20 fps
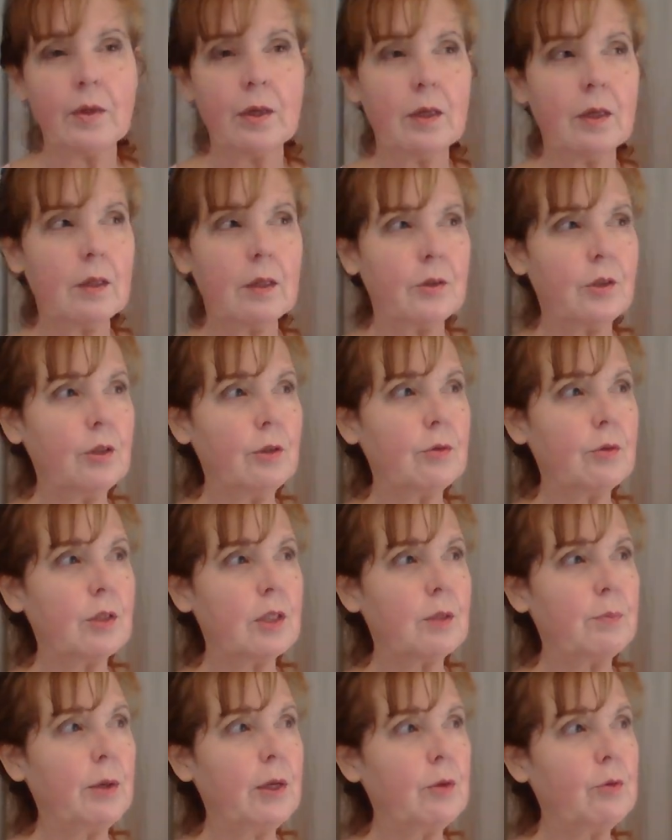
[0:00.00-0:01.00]
a uh,
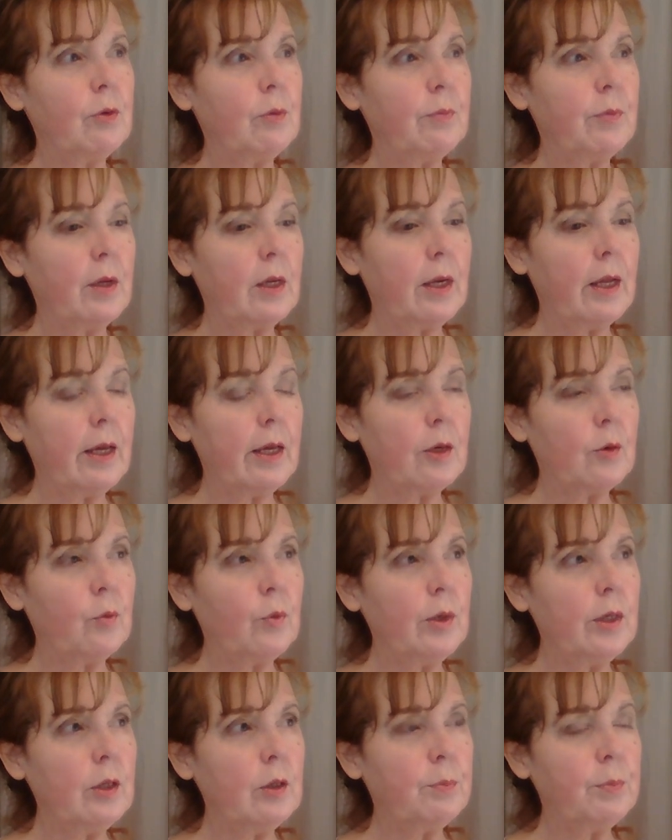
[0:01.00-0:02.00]
children's bedroom that had a
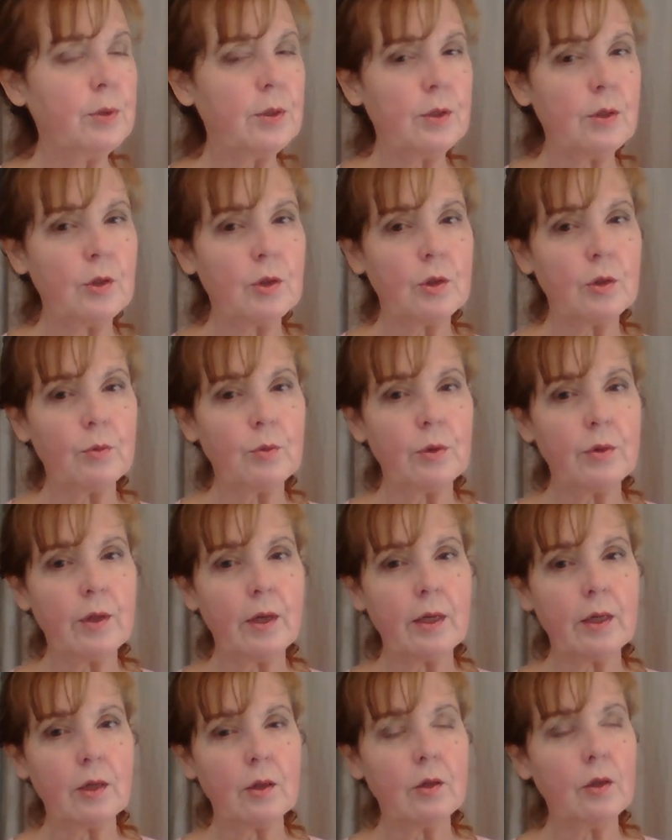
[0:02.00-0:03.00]
window positioned where
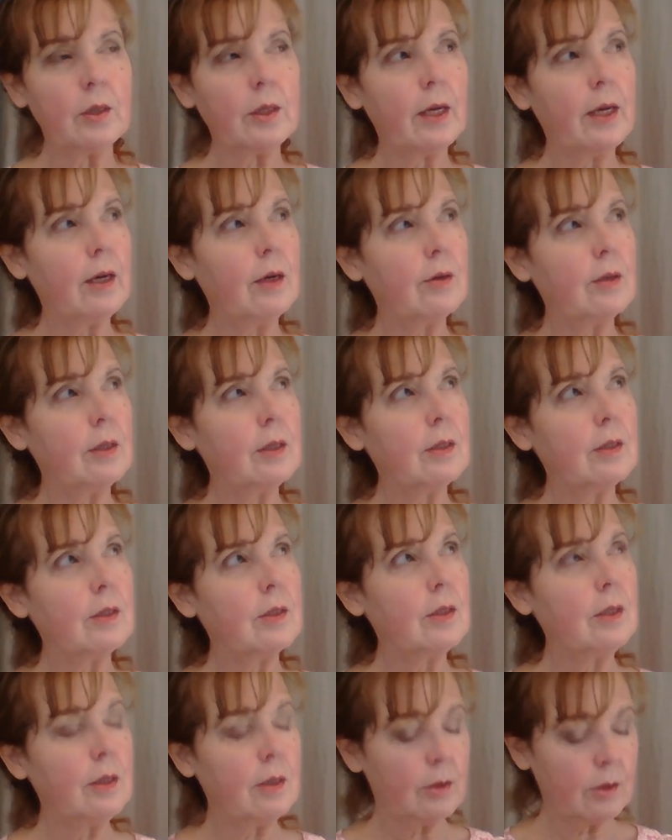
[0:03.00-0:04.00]
they could look out and
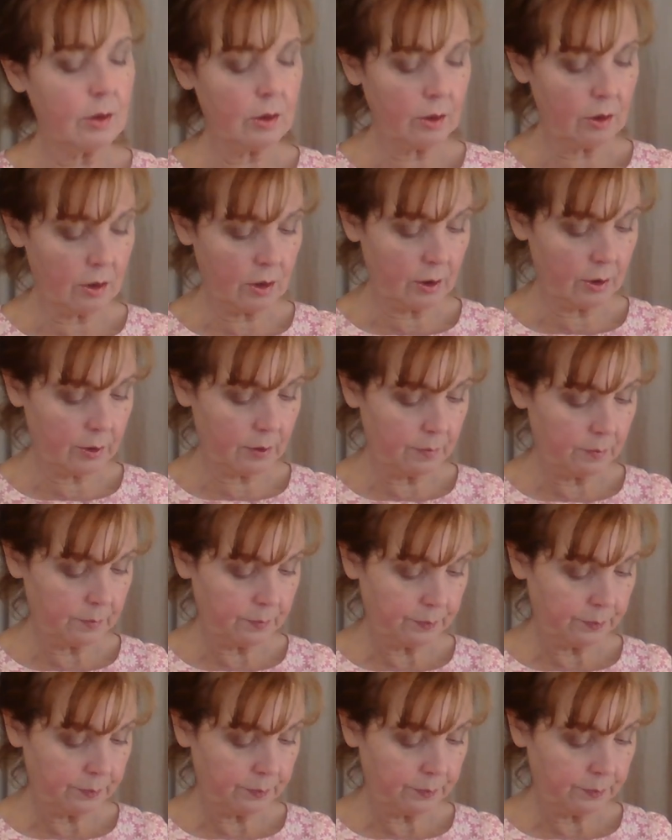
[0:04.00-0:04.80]
see the stars.